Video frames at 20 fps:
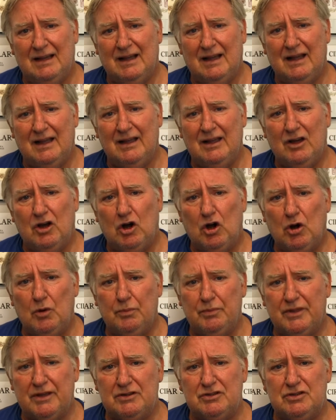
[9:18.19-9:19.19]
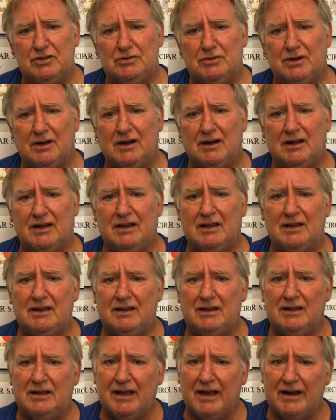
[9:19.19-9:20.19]
I hope that you are
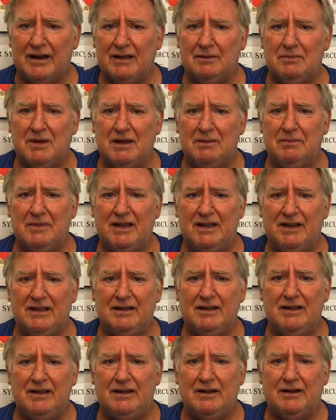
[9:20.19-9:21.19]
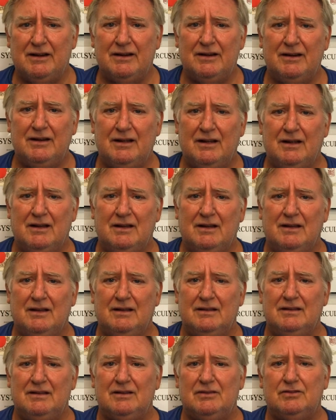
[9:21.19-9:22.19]
getting my meaning here
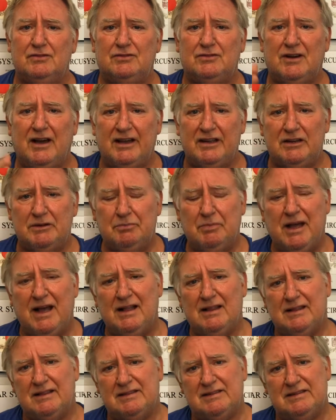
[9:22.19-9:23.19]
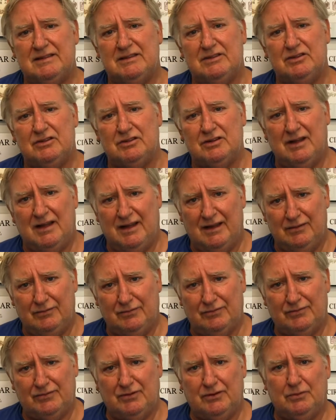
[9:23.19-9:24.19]
to find balance in your
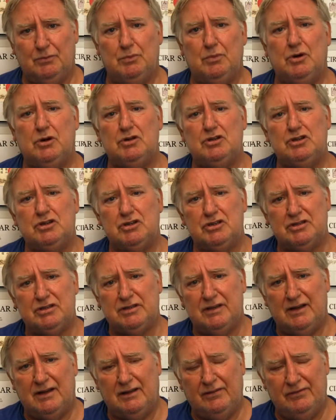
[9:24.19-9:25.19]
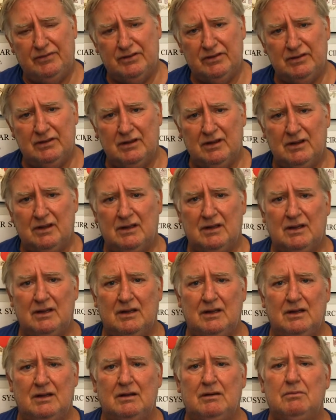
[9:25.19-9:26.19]
life. Push yourselves,
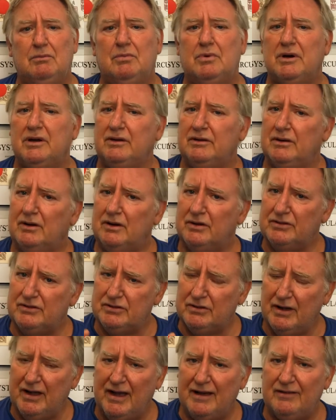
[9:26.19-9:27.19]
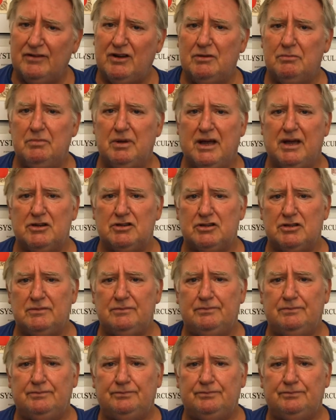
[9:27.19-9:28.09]
but also have compassion.